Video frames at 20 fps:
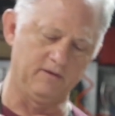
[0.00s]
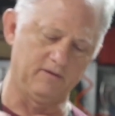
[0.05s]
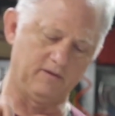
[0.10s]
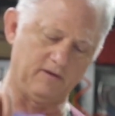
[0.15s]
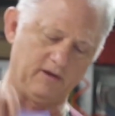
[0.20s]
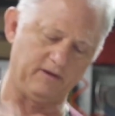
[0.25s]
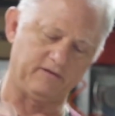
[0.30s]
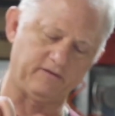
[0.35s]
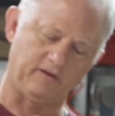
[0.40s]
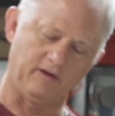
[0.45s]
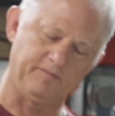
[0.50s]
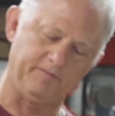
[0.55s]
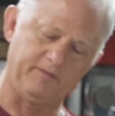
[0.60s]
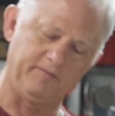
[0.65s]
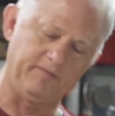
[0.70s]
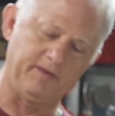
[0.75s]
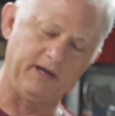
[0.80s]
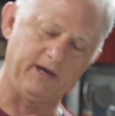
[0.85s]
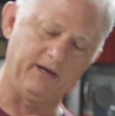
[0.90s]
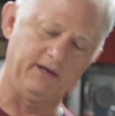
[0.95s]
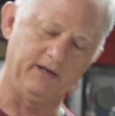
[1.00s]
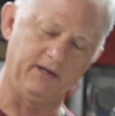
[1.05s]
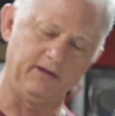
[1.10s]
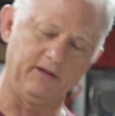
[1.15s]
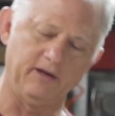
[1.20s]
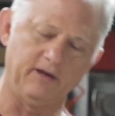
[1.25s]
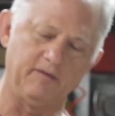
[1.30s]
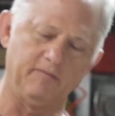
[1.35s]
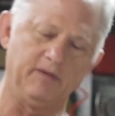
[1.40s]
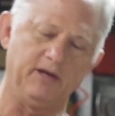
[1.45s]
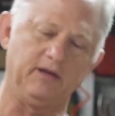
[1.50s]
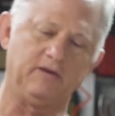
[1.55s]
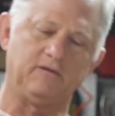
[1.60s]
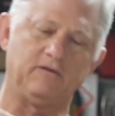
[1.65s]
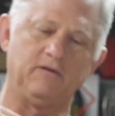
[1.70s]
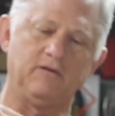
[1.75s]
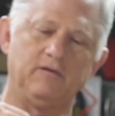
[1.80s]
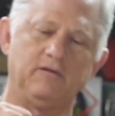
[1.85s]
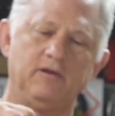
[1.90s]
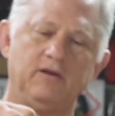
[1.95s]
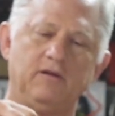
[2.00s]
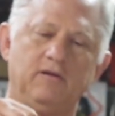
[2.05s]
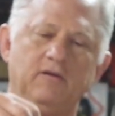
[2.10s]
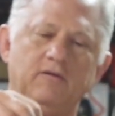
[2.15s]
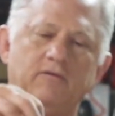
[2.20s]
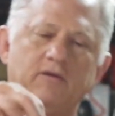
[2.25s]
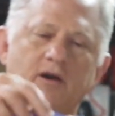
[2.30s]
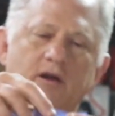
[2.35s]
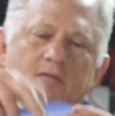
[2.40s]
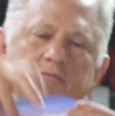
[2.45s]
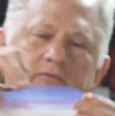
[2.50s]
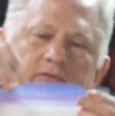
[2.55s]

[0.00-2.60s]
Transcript: So I slip them down in there, make sure that you've got them